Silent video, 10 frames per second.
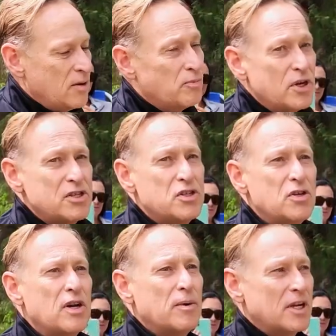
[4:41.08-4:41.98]
and pretty
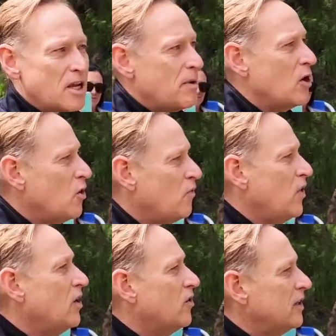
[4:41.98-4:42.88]
soon I'm gonna get my whole
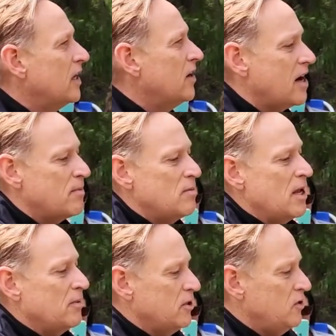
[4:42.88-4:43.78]
finger in there and I'm gonna
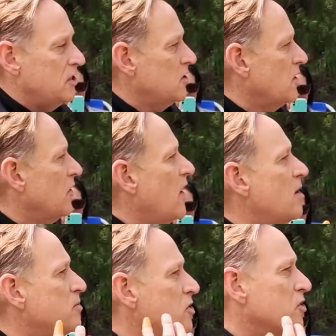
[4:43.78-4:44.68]
be able to use these little
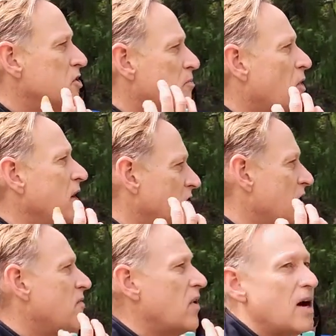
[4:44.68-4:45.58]
nubs just to break
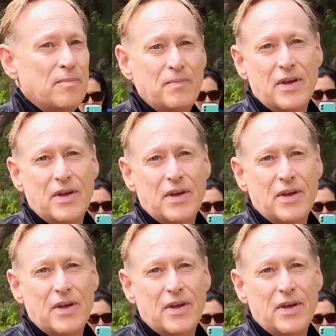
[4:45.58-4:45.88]
stuff up.